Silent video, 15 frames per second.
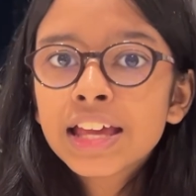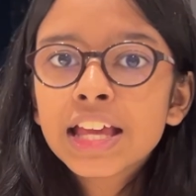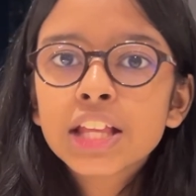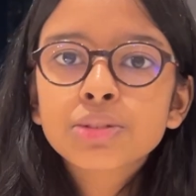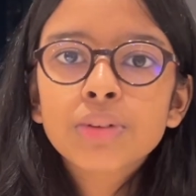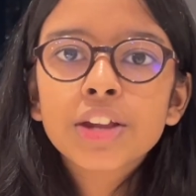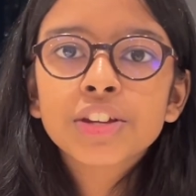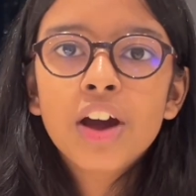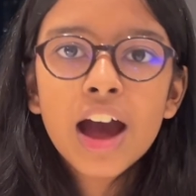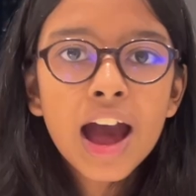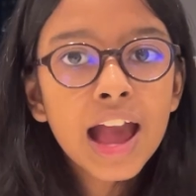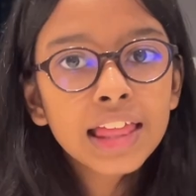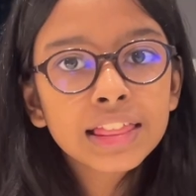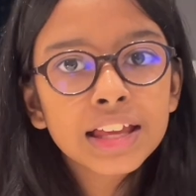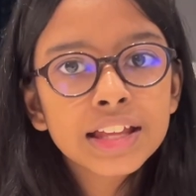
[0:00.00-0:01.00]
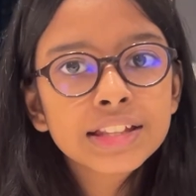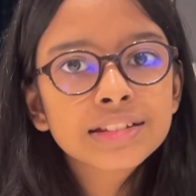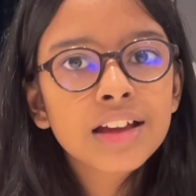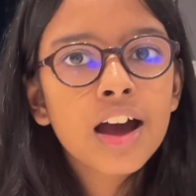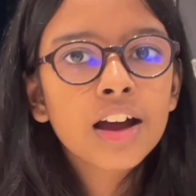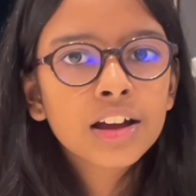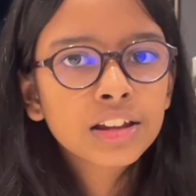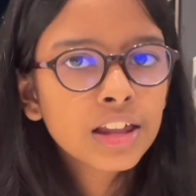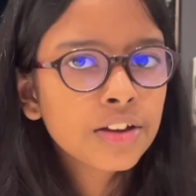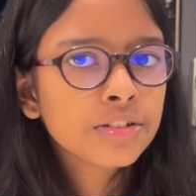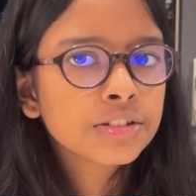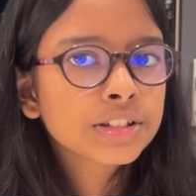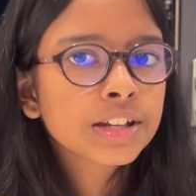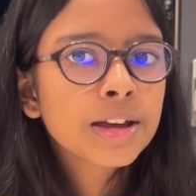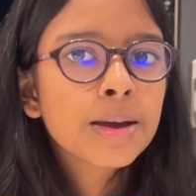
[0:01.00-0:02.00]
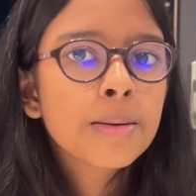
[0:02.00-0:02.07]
It's when your eyelids are closed,